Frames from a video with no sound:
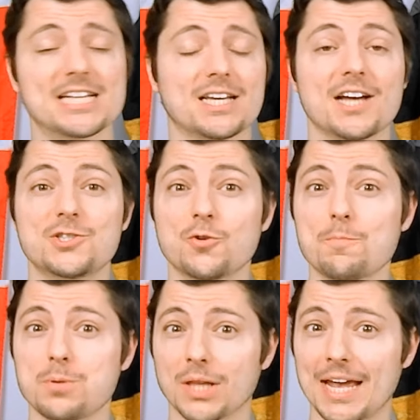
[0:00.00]
it's because
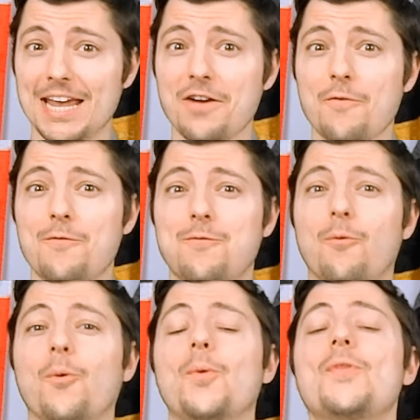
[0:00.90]
you're playing
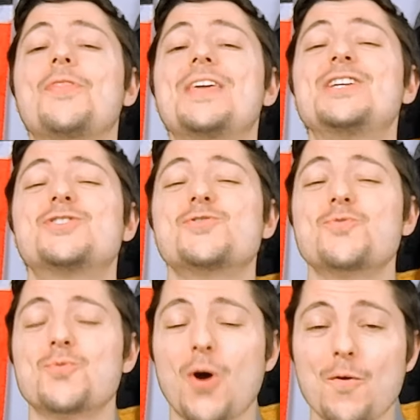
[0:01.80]
for the
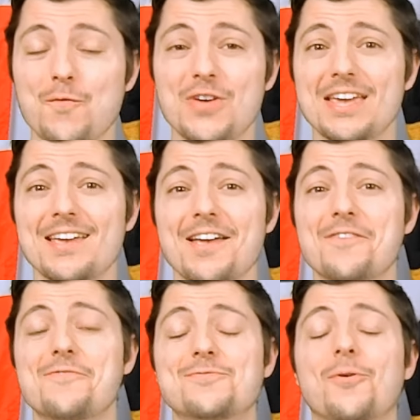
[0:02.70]
trophy
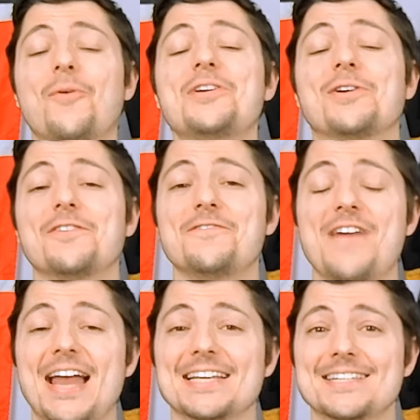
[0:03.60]
for your
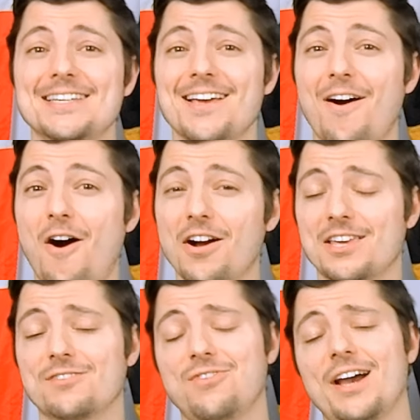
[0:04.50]
fantasy
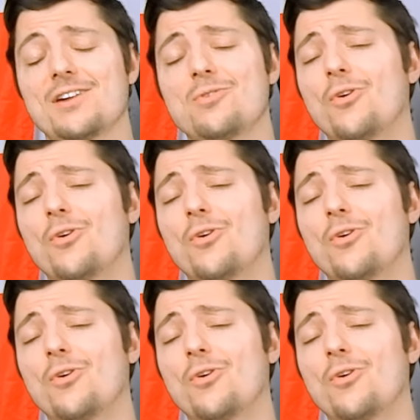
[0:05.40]
hockey final,